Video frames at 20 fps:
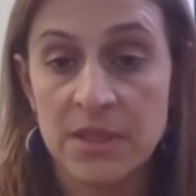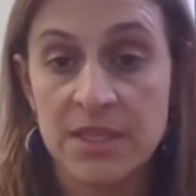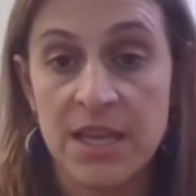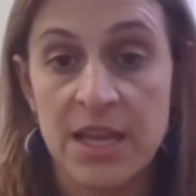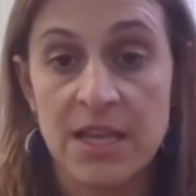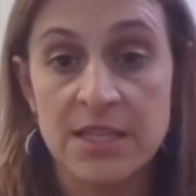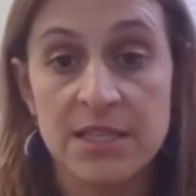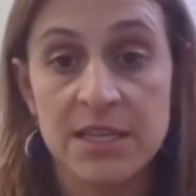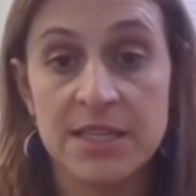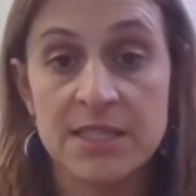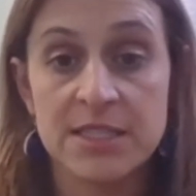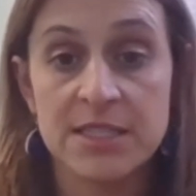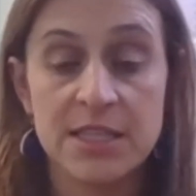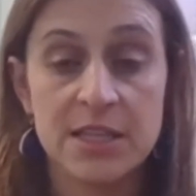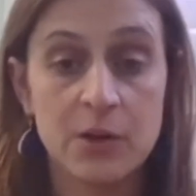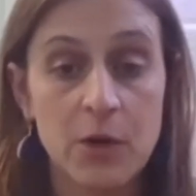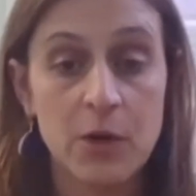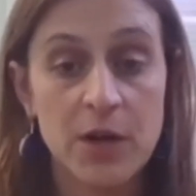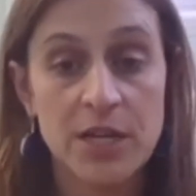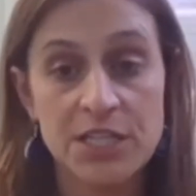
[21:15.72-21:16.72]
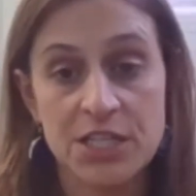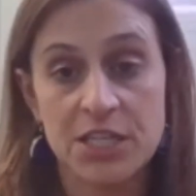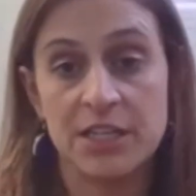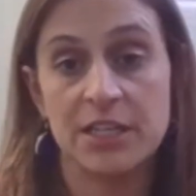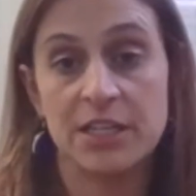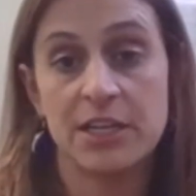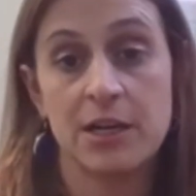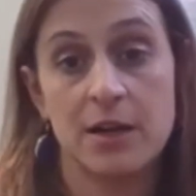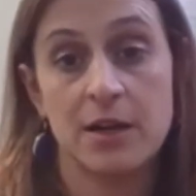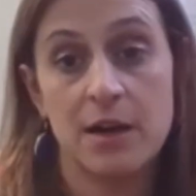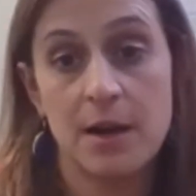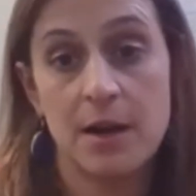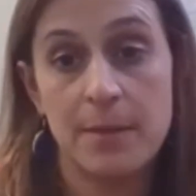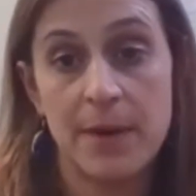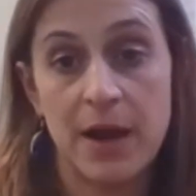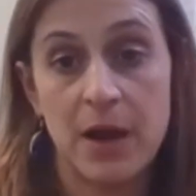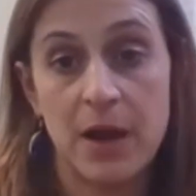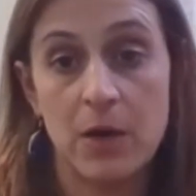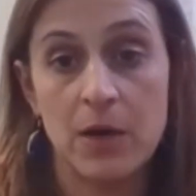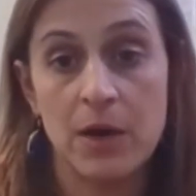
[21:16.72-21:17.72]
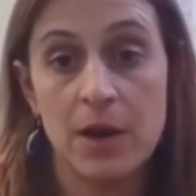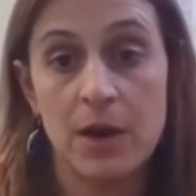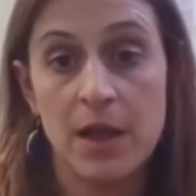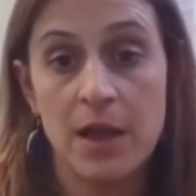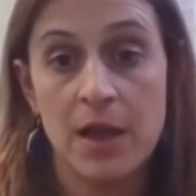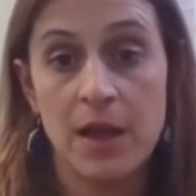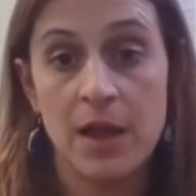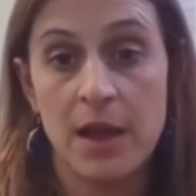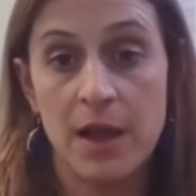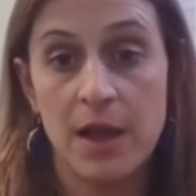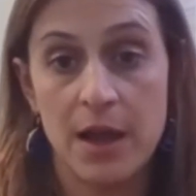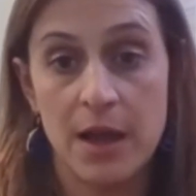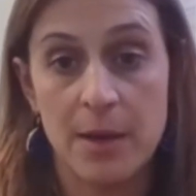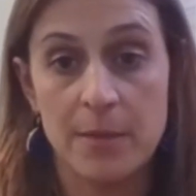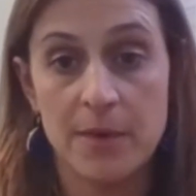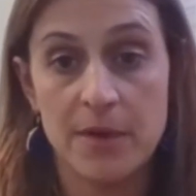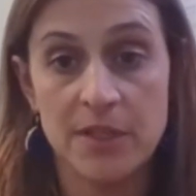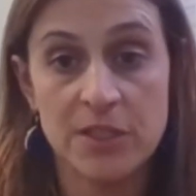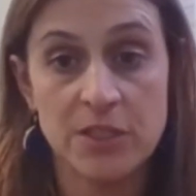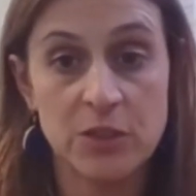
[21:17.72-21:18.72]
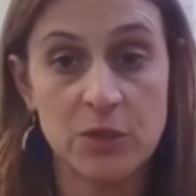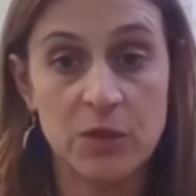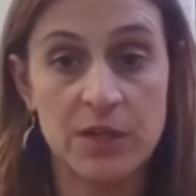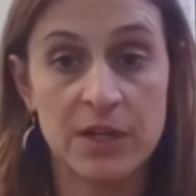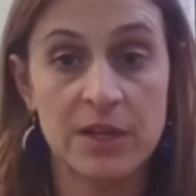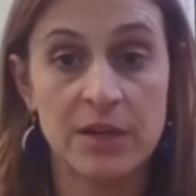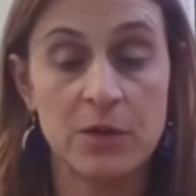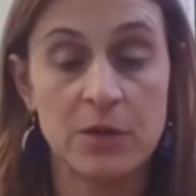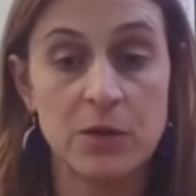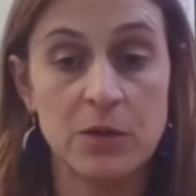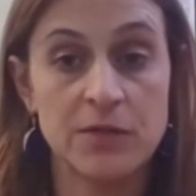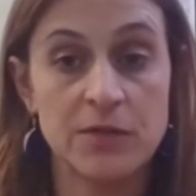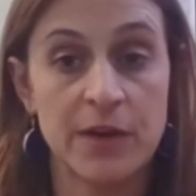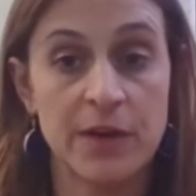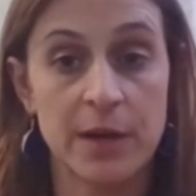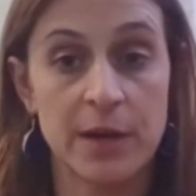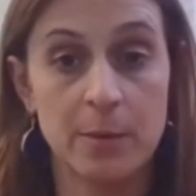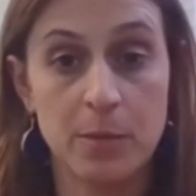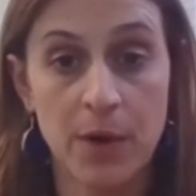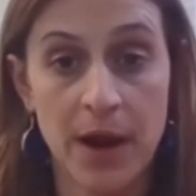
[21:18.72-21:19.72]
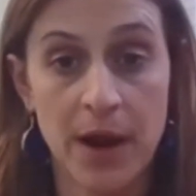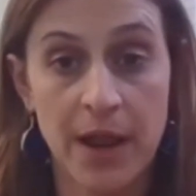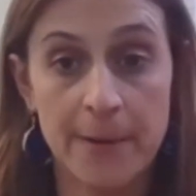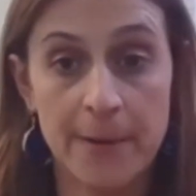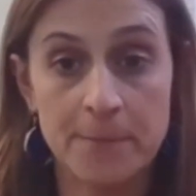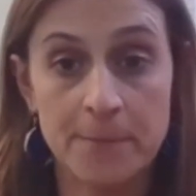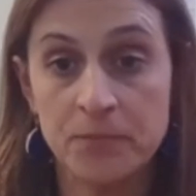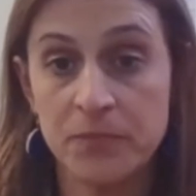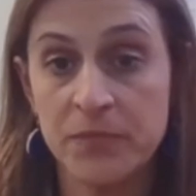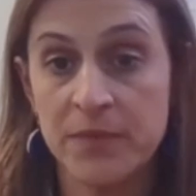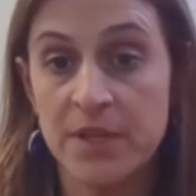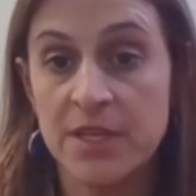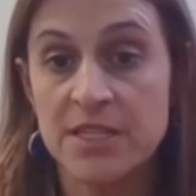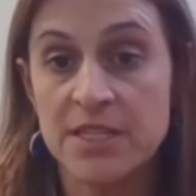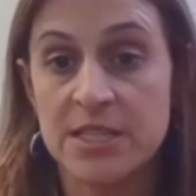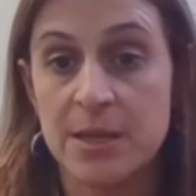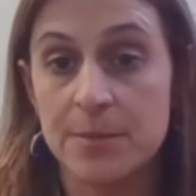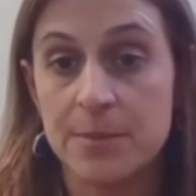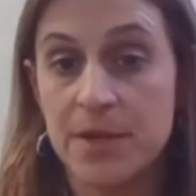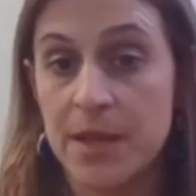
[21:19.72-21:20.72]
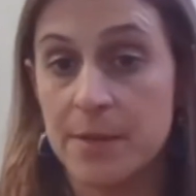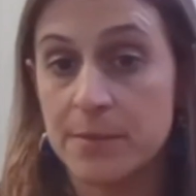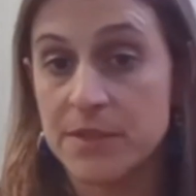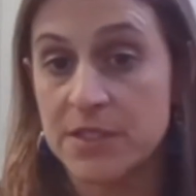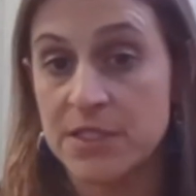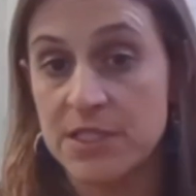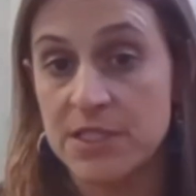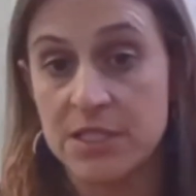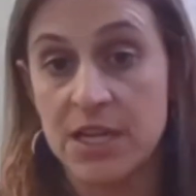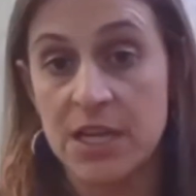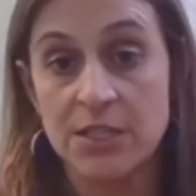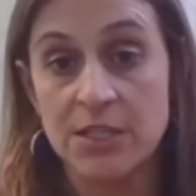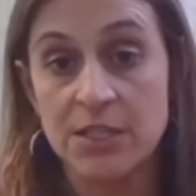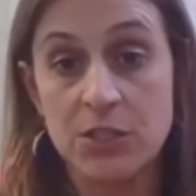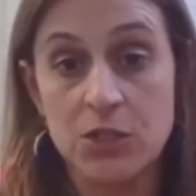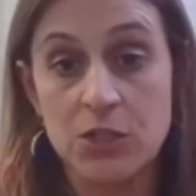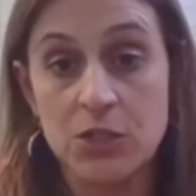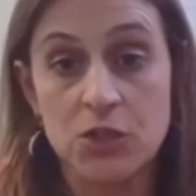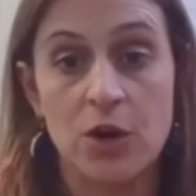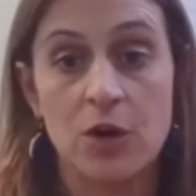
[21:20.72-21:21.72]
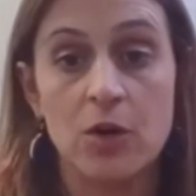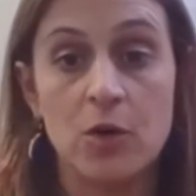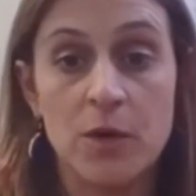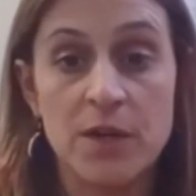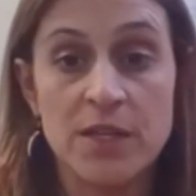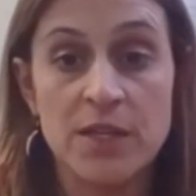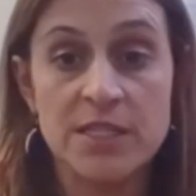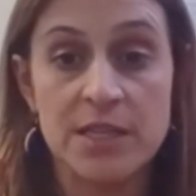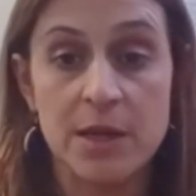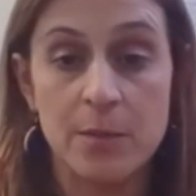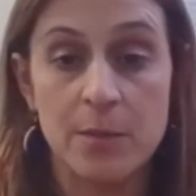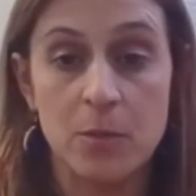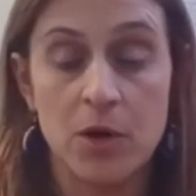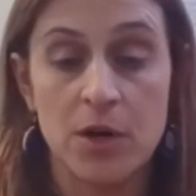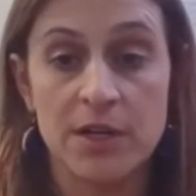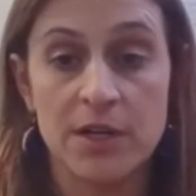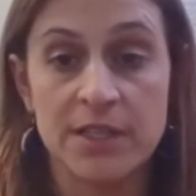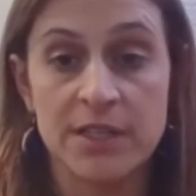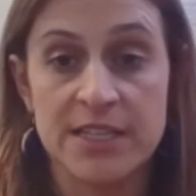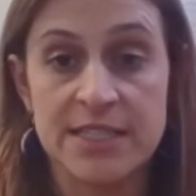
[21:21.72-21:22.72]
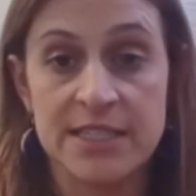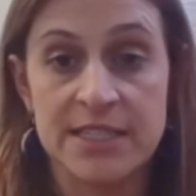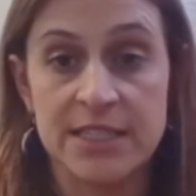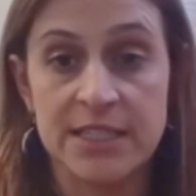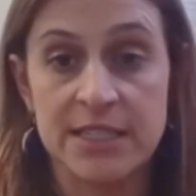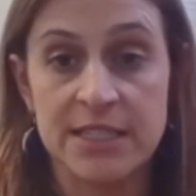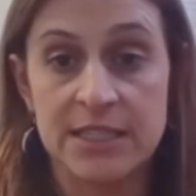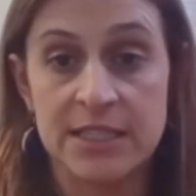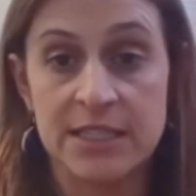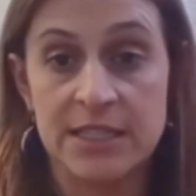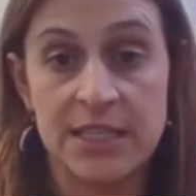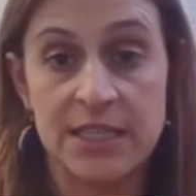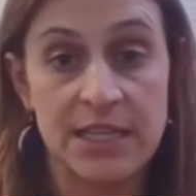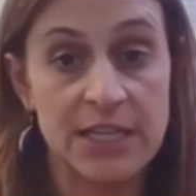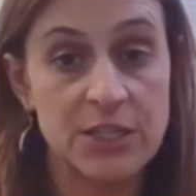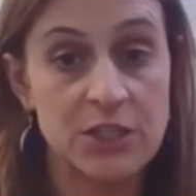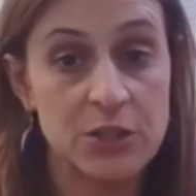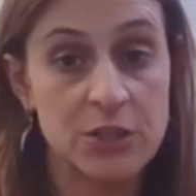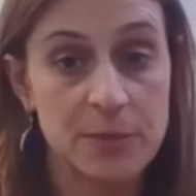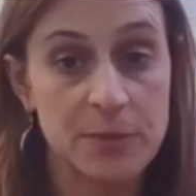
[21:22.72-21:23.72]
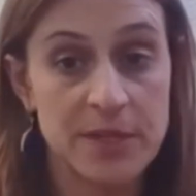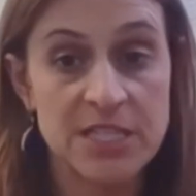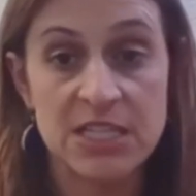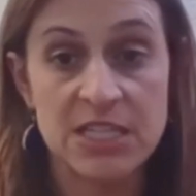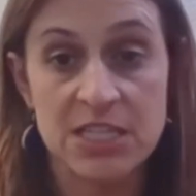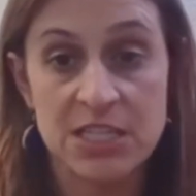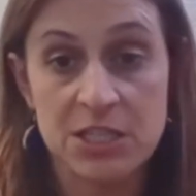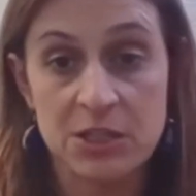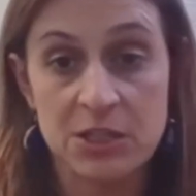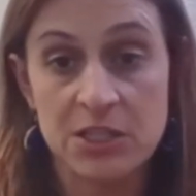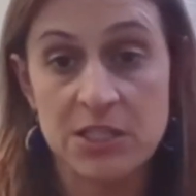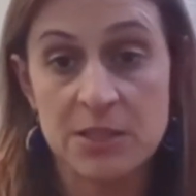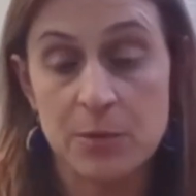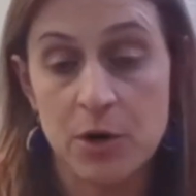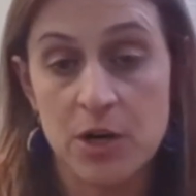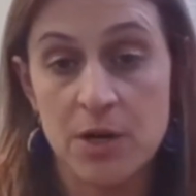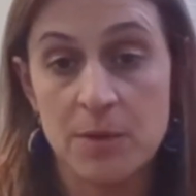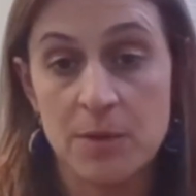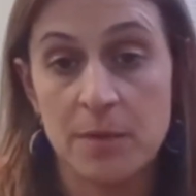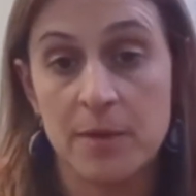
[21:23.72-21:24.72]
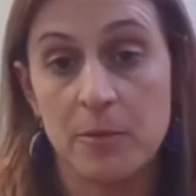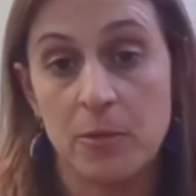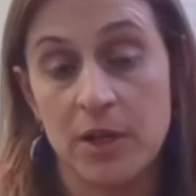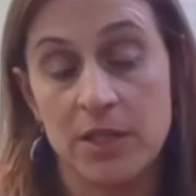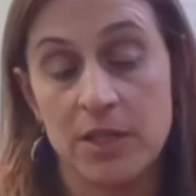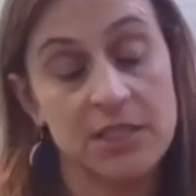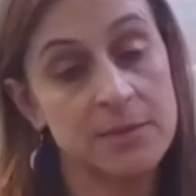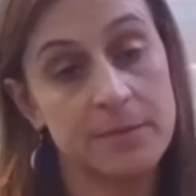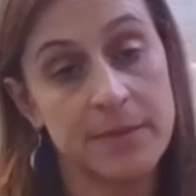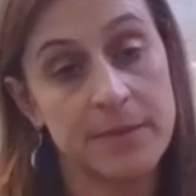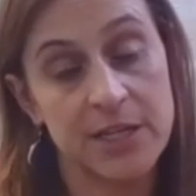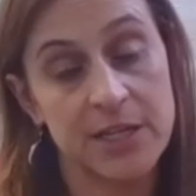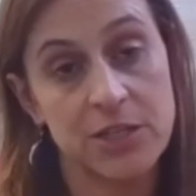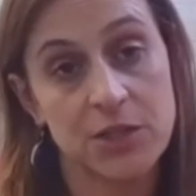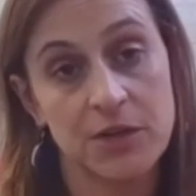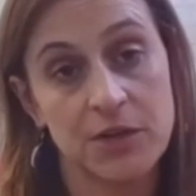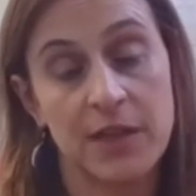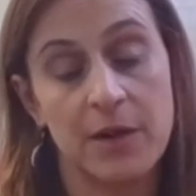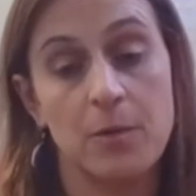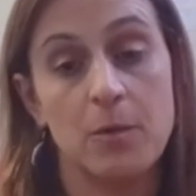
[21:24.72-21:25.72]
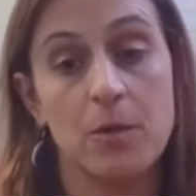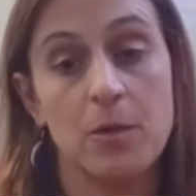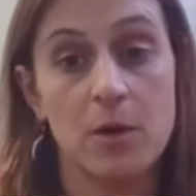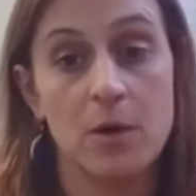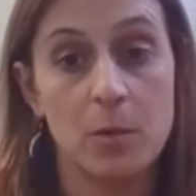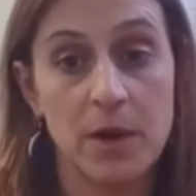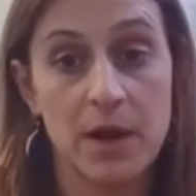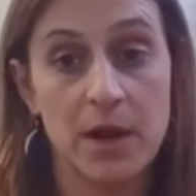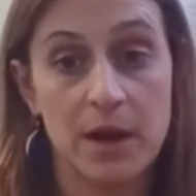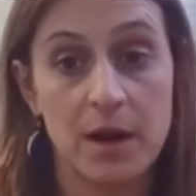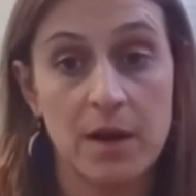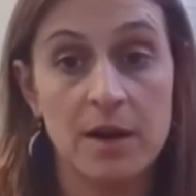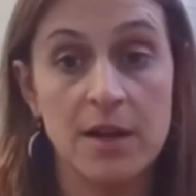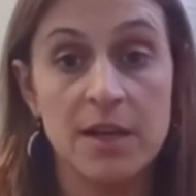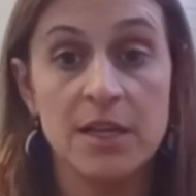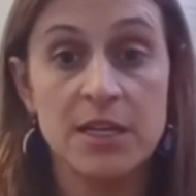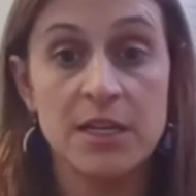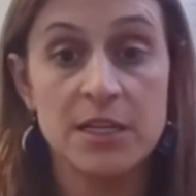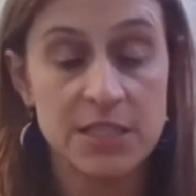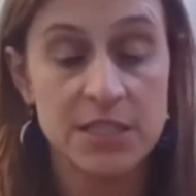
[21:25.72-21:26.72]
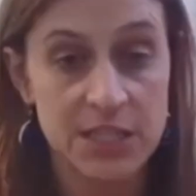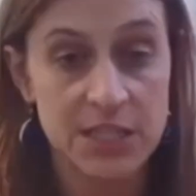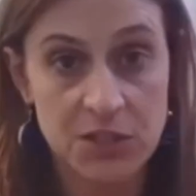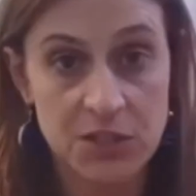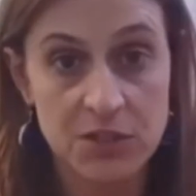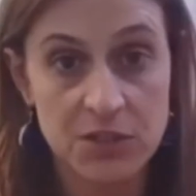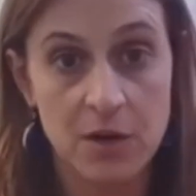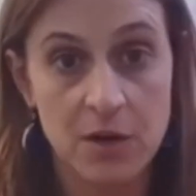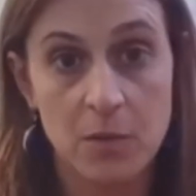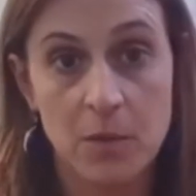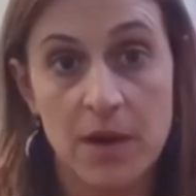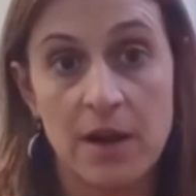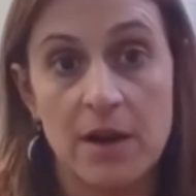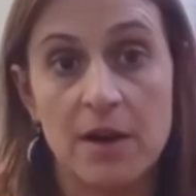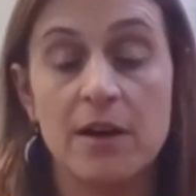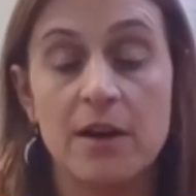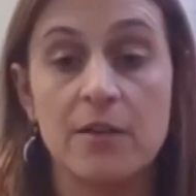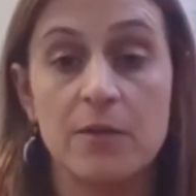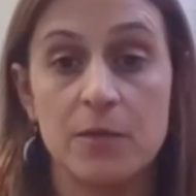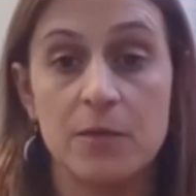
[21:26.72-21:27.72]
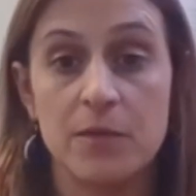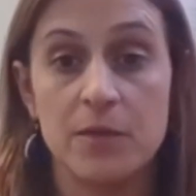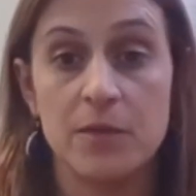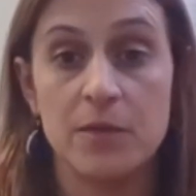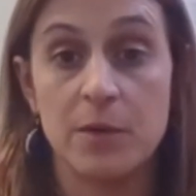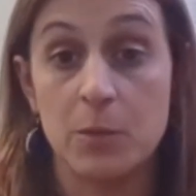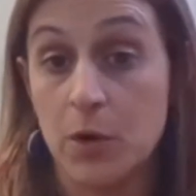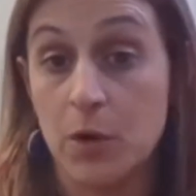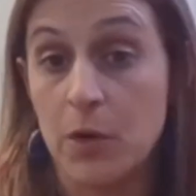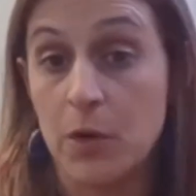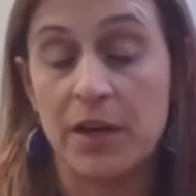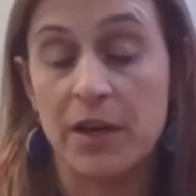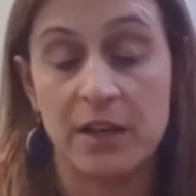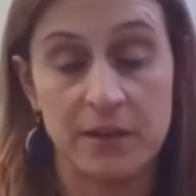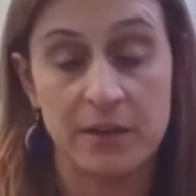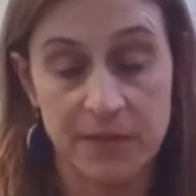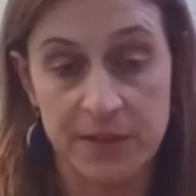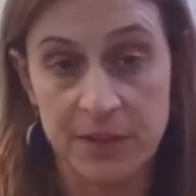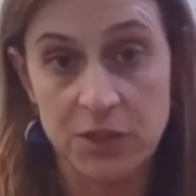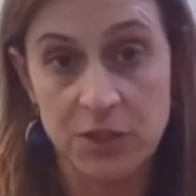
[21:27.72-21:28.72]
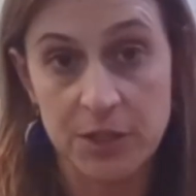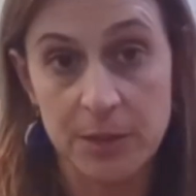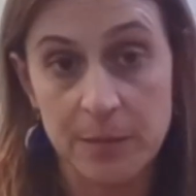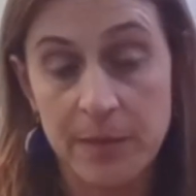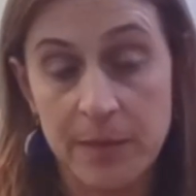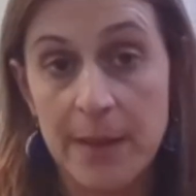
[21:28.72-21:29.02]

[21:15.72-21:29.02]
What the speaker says: Yes, I see a question in here about a student who's very bright, sometimes does struggle with some work, doesn't need too much additional support, but want to make sure that we're aware, teachers are aware, and if we're going on a field trip.